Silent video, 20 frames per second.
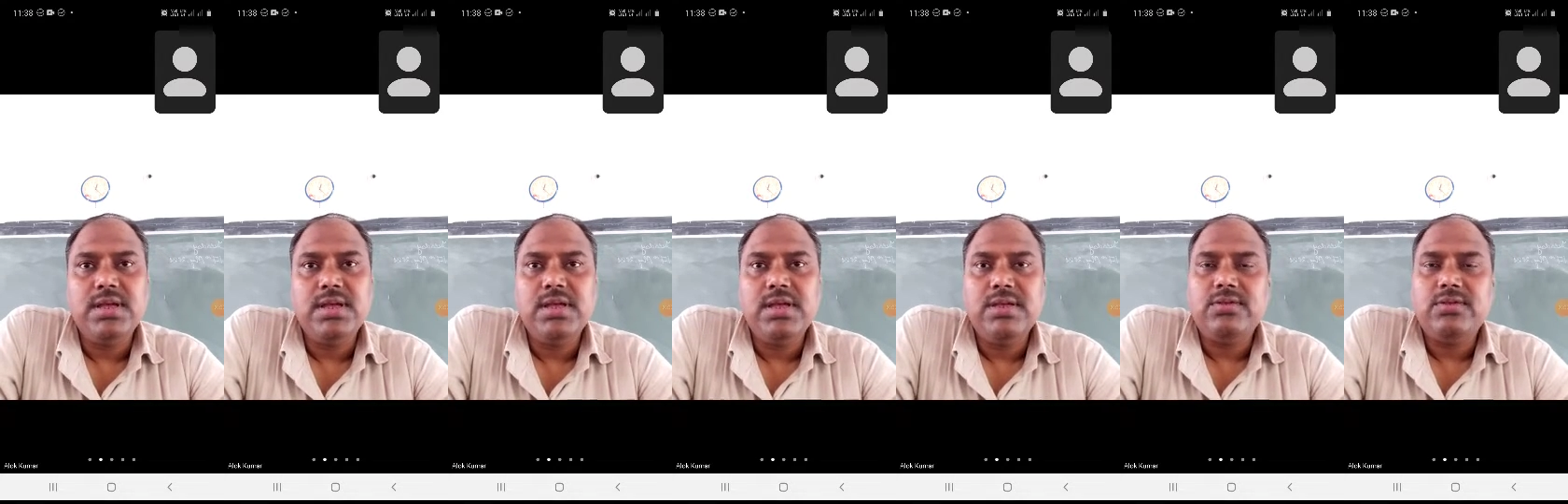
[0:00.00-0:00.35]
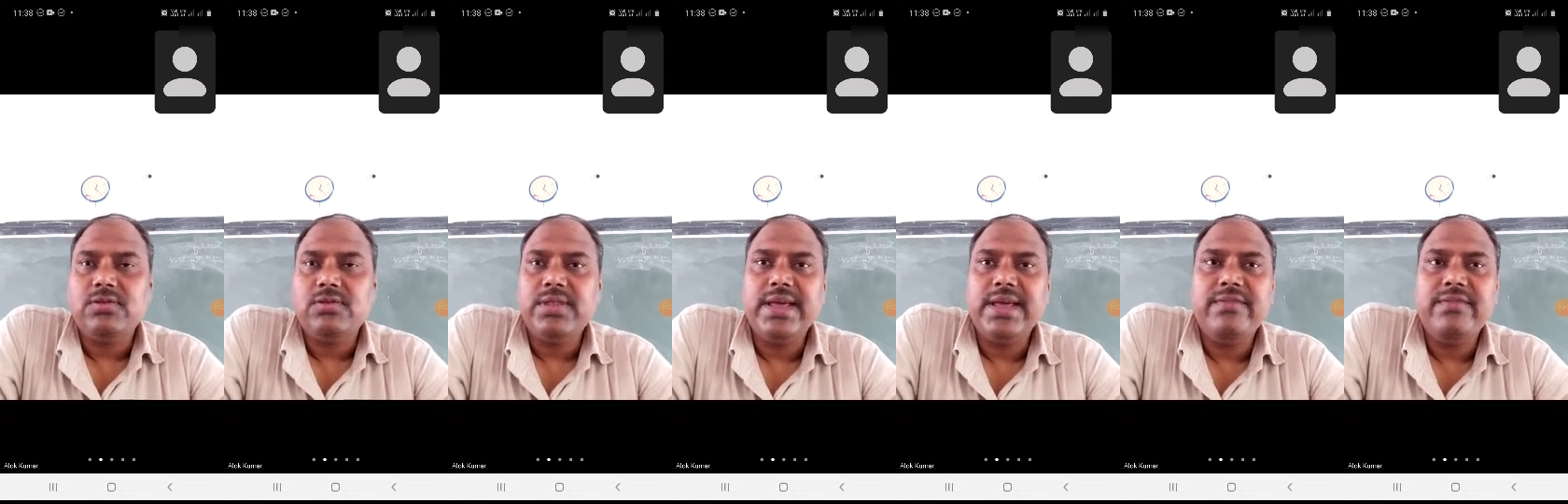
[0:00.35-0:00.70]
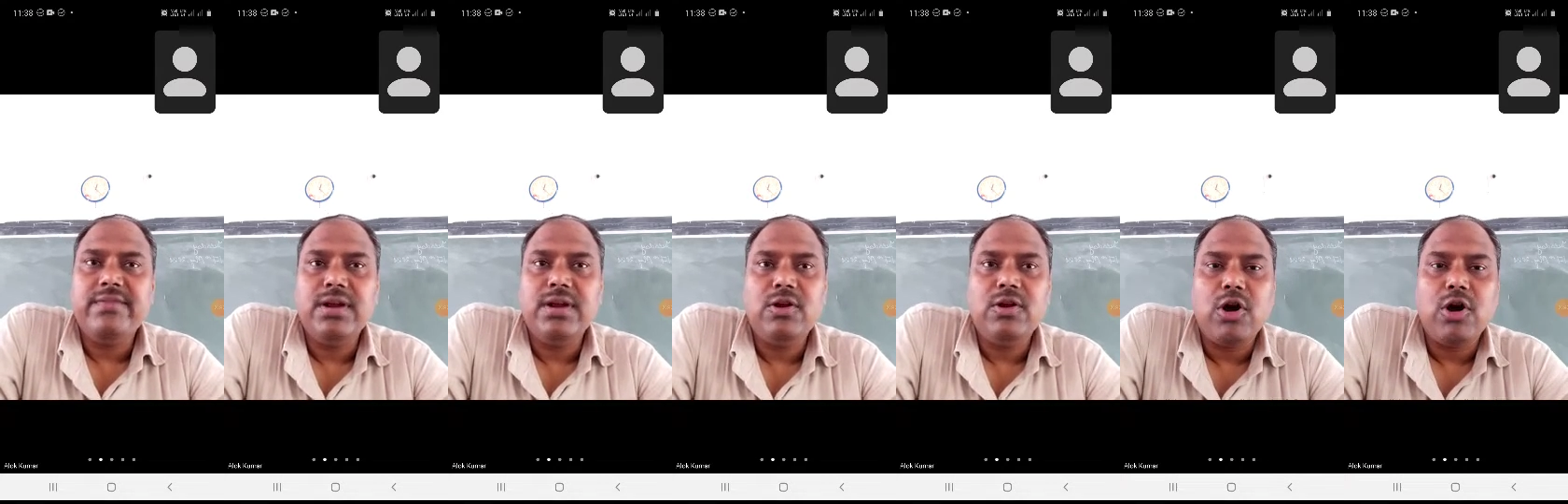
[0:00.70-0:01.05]
So there
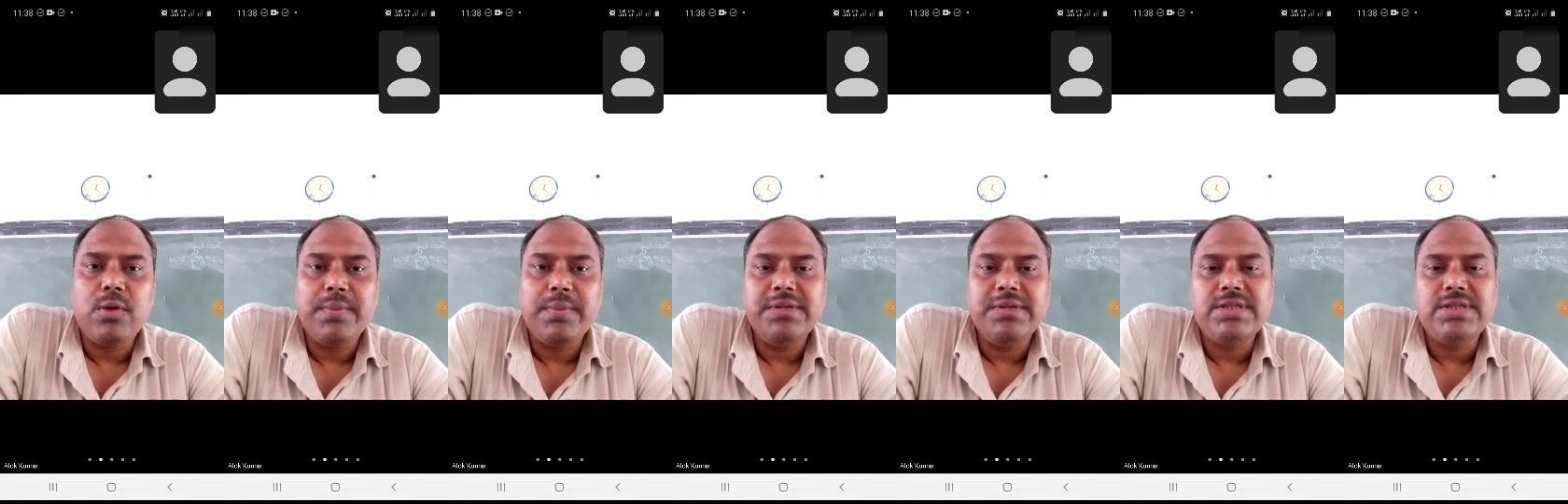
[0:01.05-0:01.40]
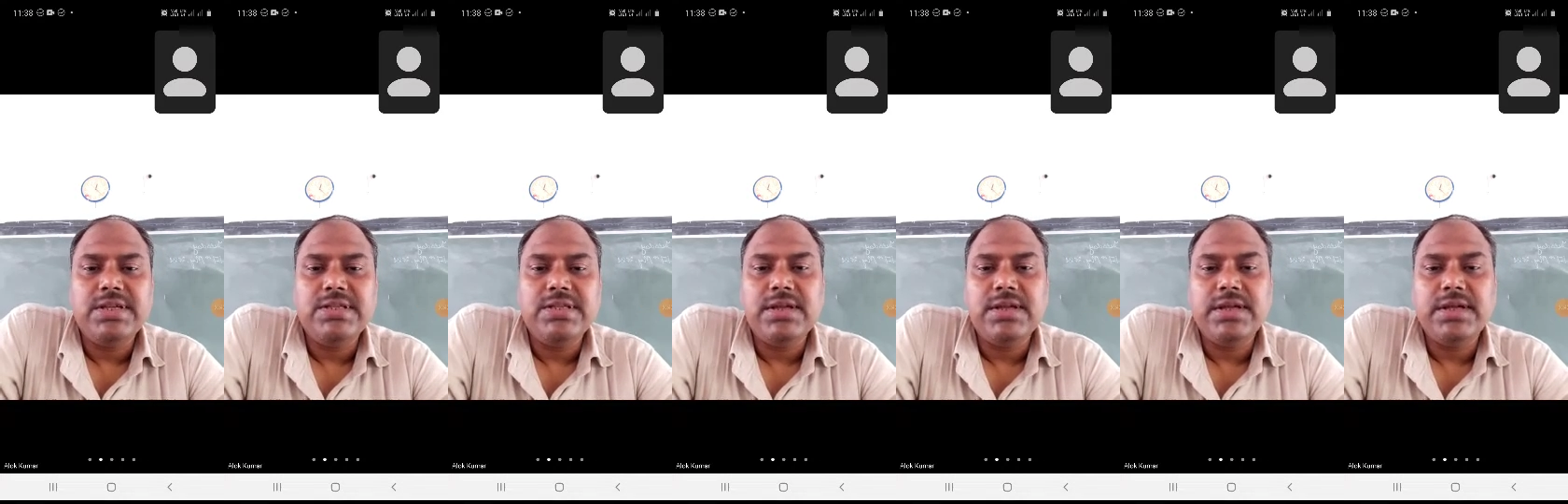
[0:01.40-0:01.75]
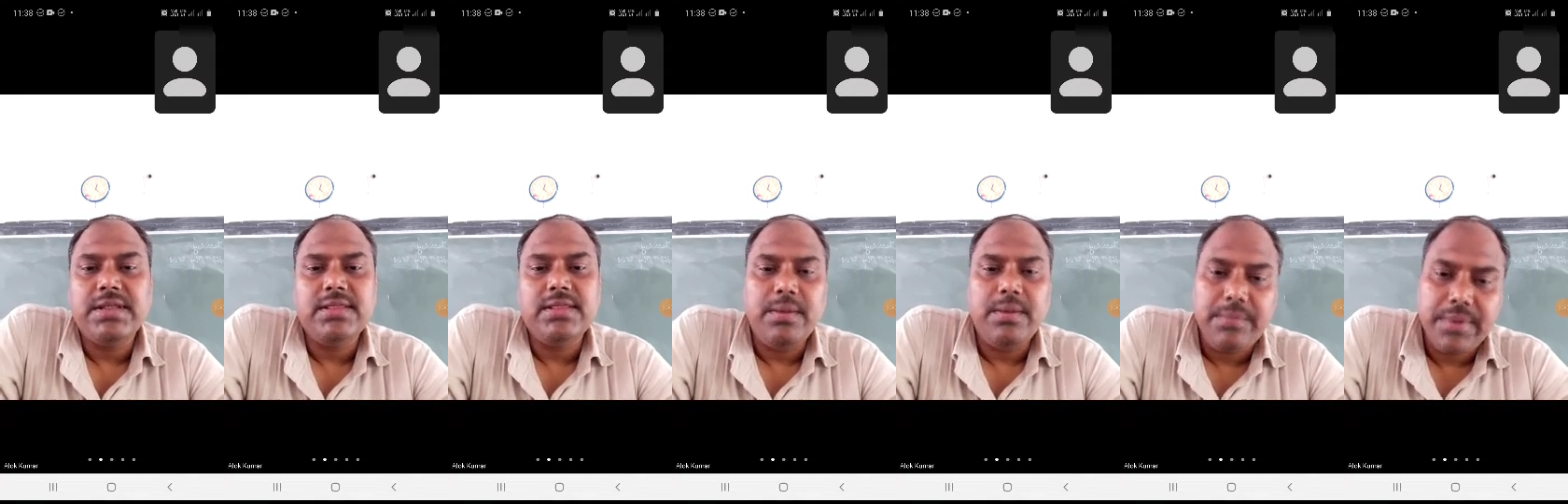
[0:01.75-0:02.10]
will not be changing in
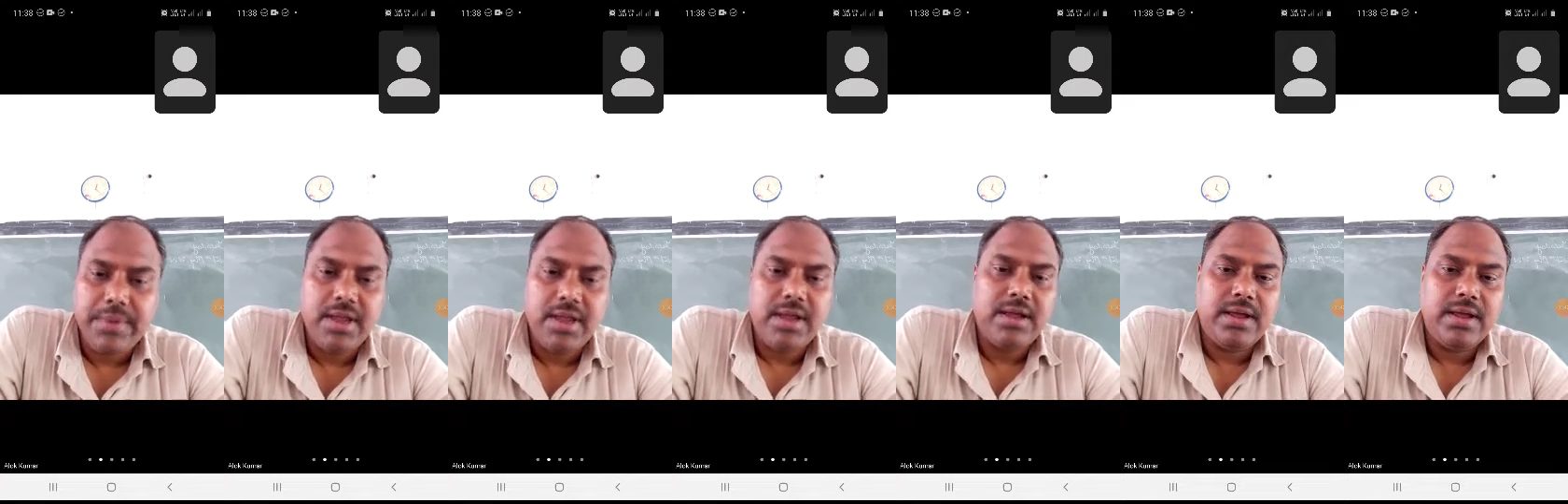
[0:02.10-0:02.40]
the meaning,